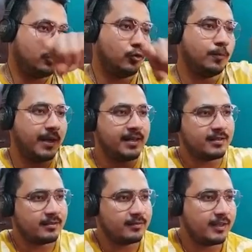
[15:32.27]
two
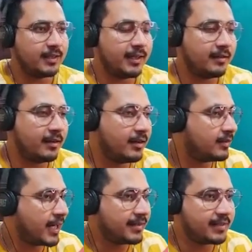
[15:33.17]
place in the
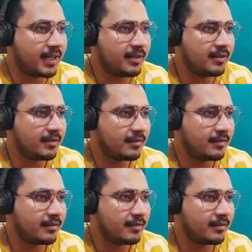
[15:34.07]
right side.